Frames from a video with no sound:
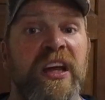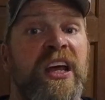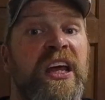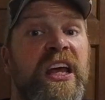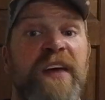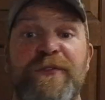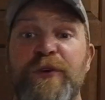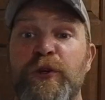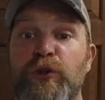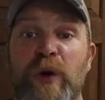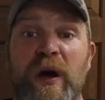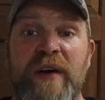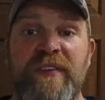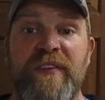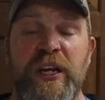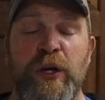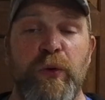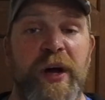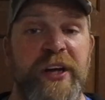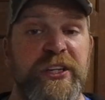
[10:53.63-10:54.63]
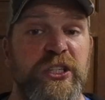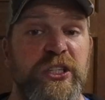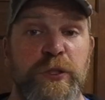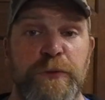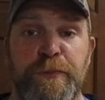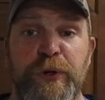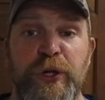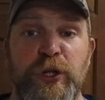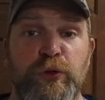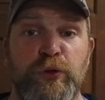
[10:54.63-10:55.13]
If you do have any questions,
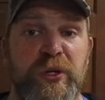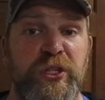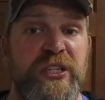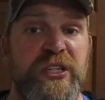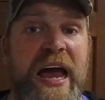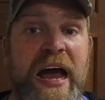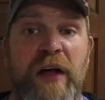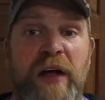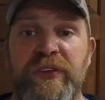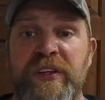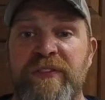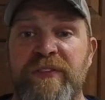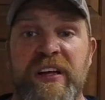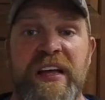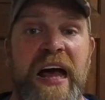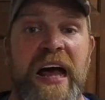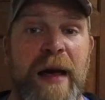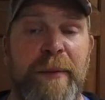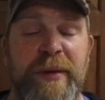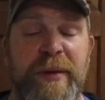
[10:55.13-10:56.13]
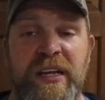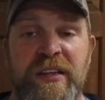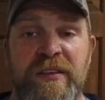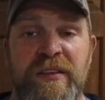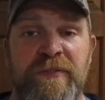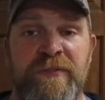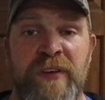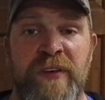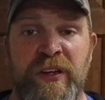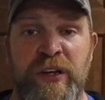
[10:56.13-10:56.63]
please reach out, leave a comment in
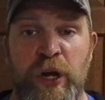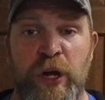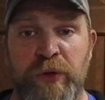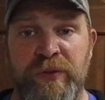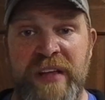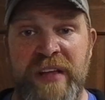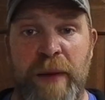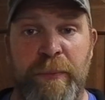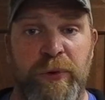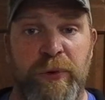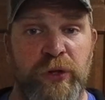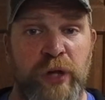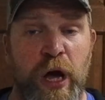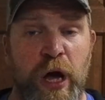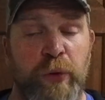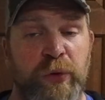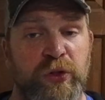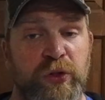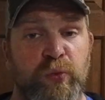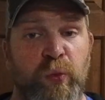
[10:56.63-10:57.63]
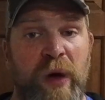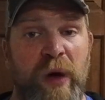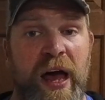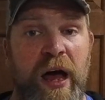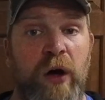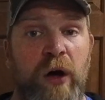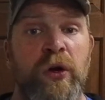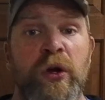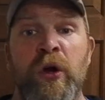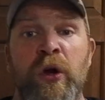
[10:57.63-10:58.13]
the video down below as
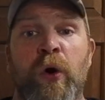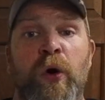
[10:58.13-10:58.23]
well,